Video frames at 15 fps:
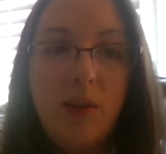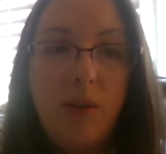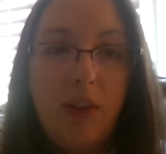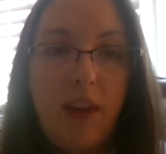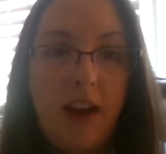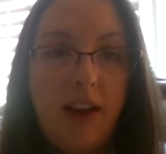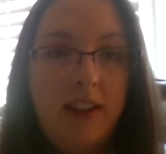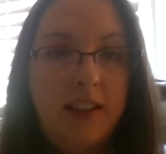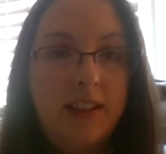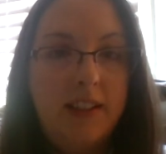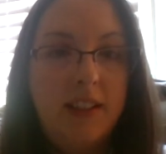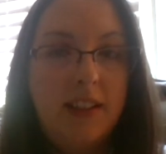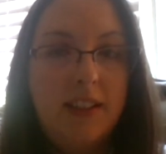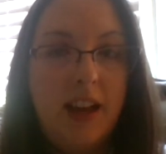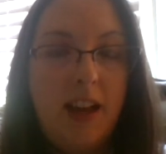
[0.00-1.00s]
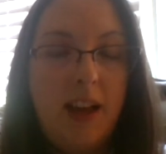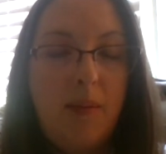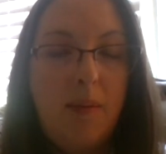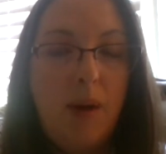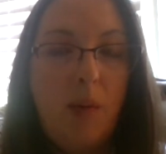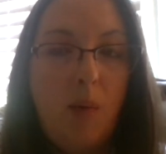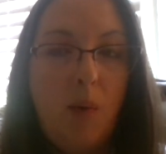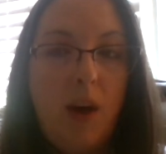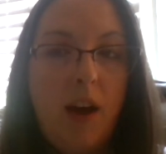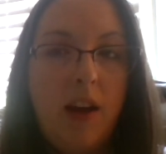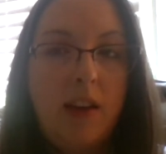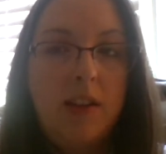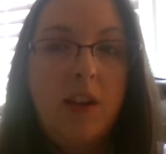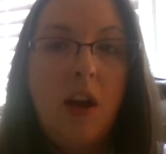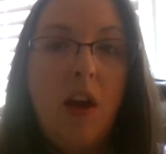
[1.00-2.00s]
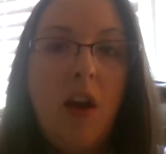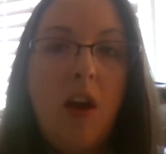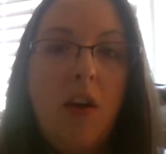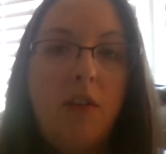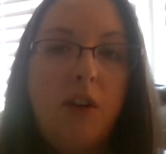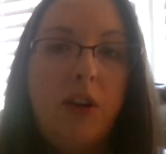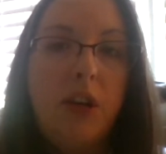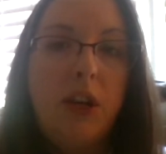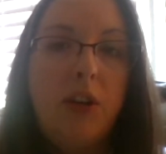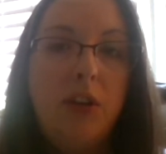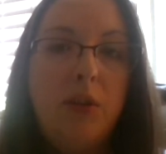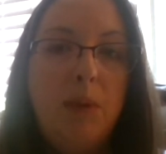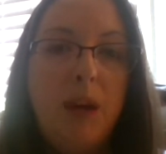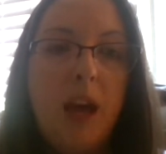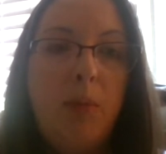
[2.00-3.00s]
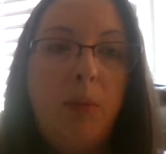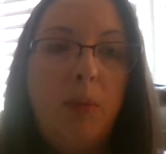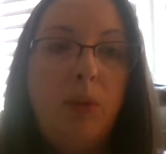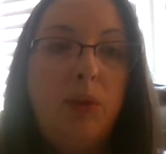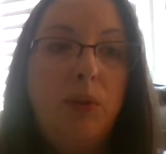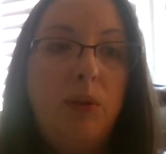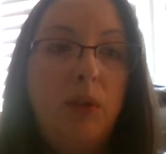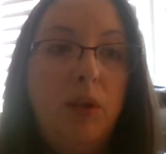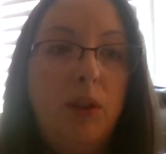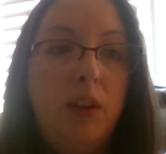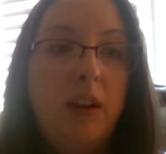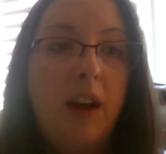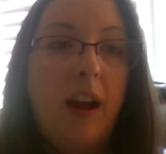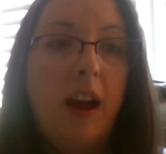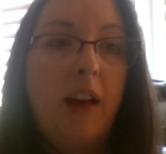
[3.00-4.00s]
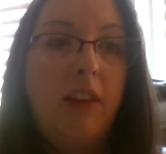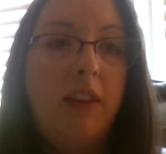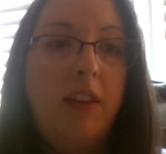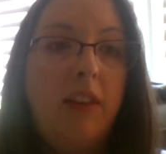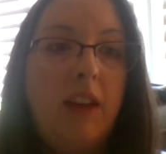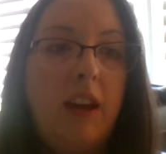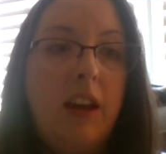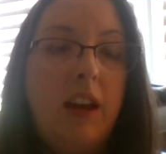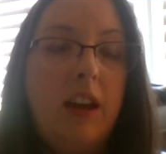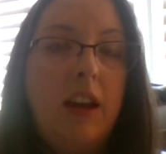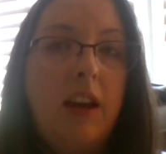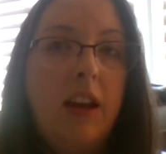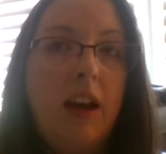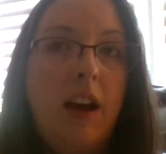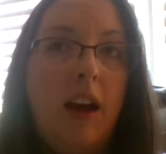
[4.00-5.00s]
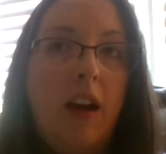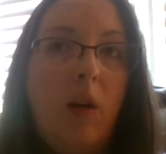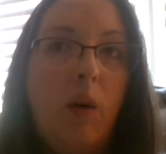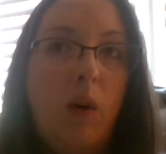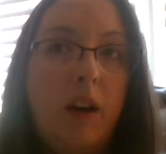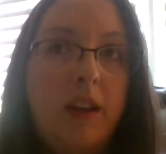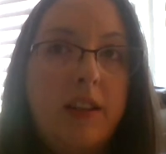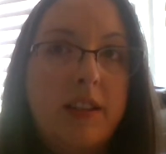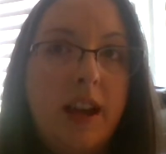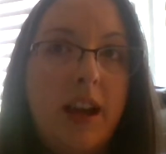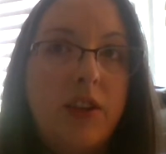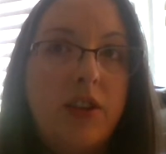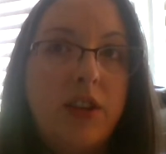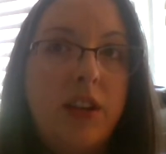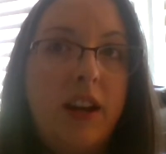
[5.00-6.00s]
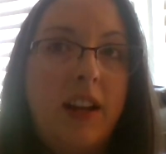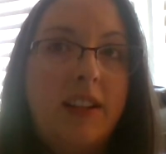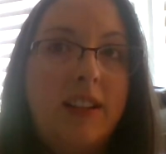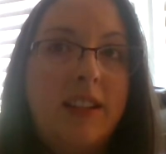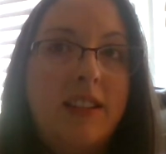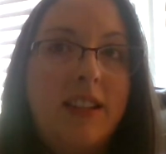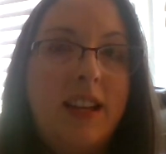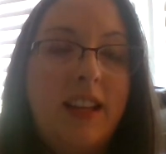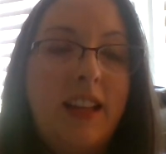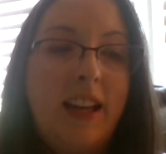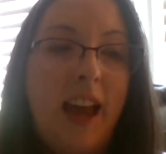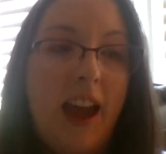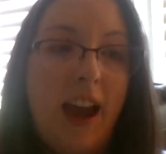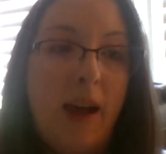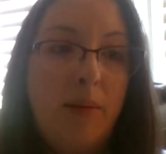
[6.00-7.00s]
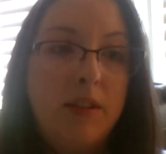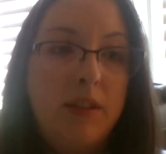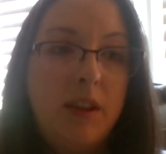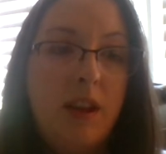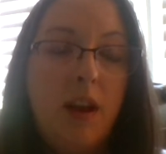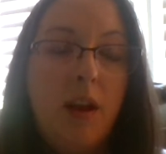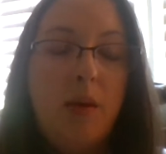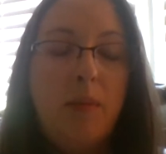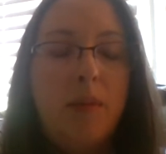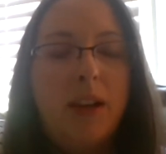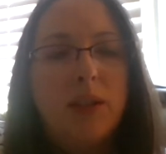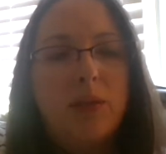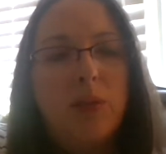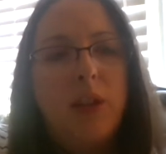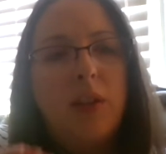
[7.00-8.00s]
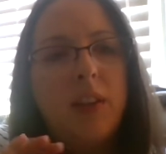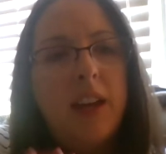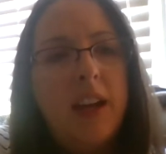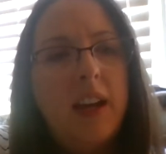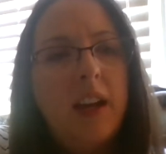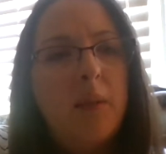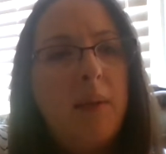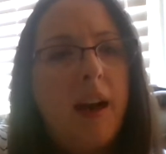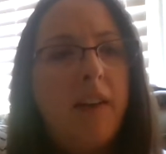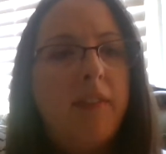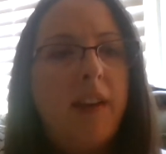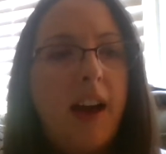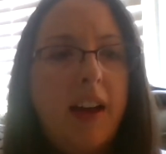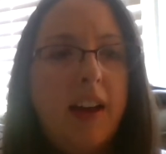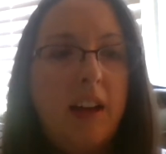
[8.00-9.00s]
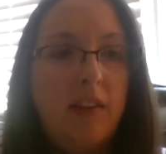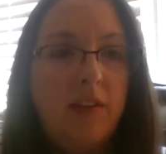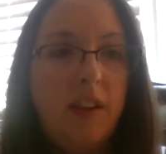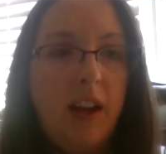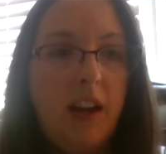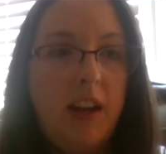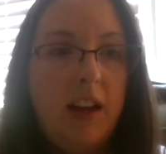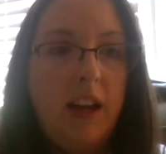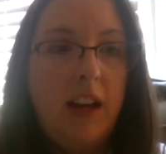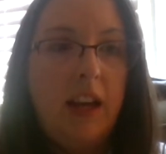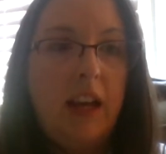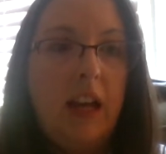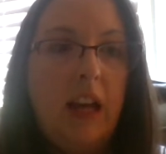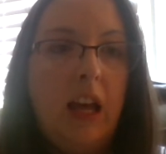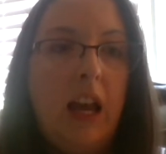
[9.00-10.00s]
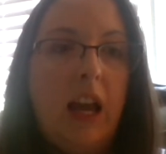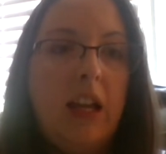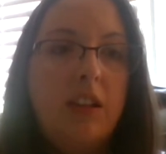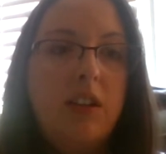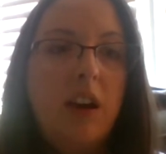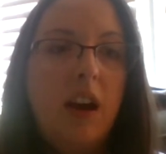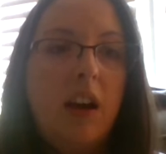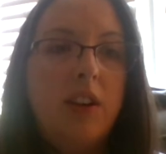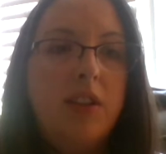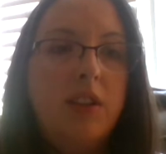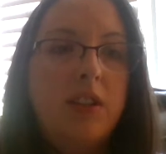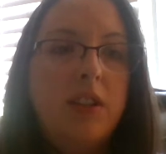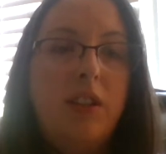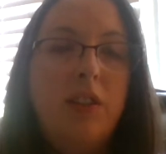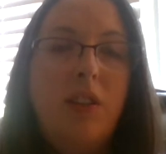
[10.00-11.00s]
with that assignment was for you to be able to look at the organization and see the gaps. Because when you're thinking about finding funding, you're not just